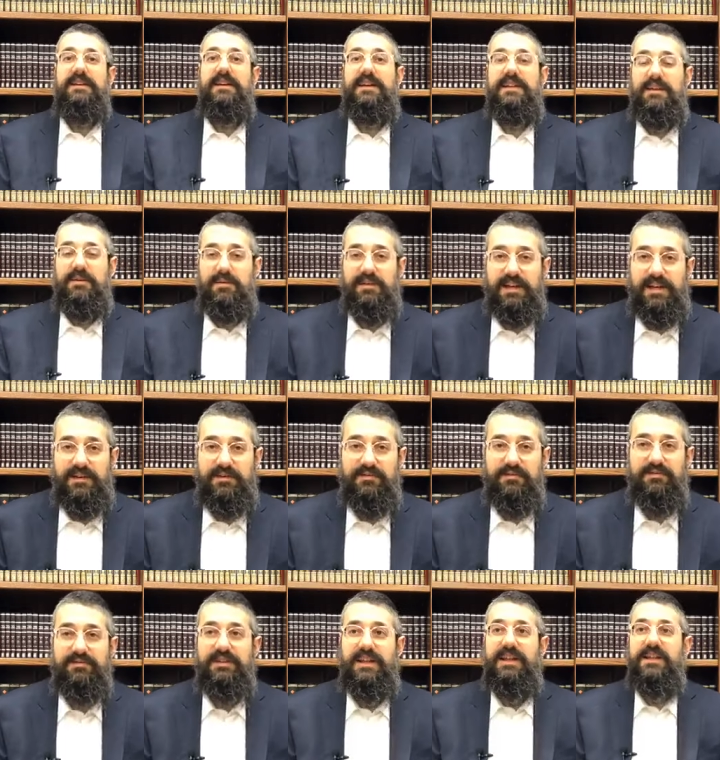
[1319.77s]
And then we'll get
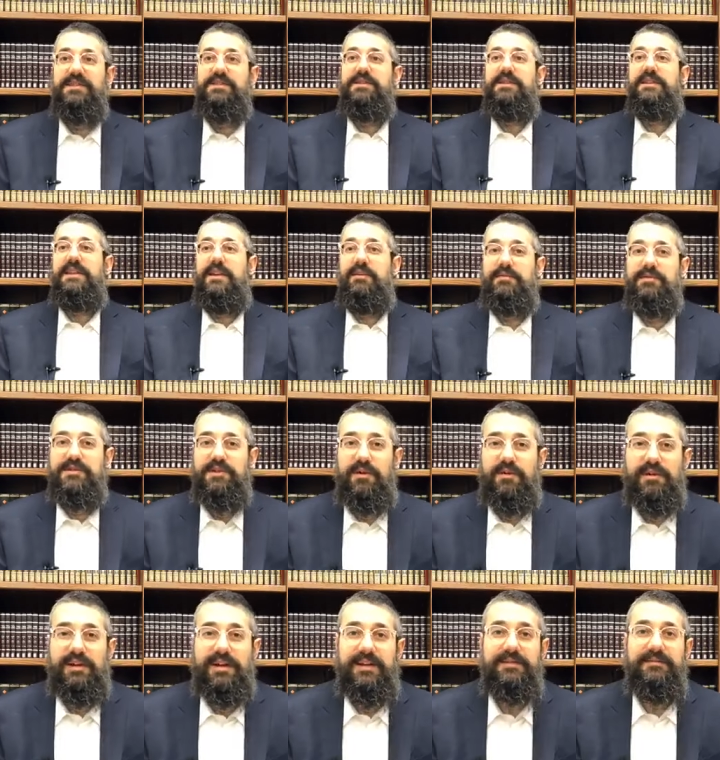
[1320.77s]
two days, and then it will
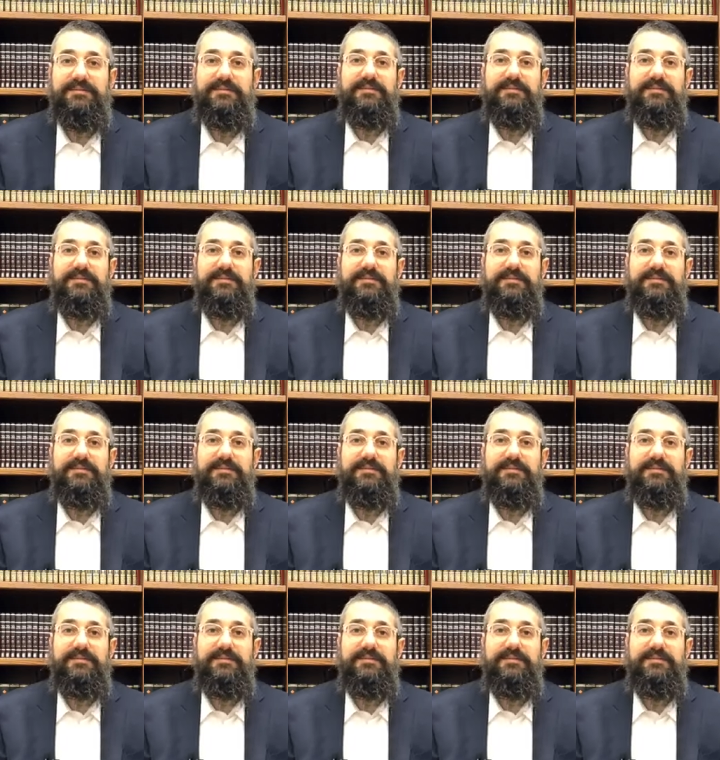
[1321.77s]
snow again.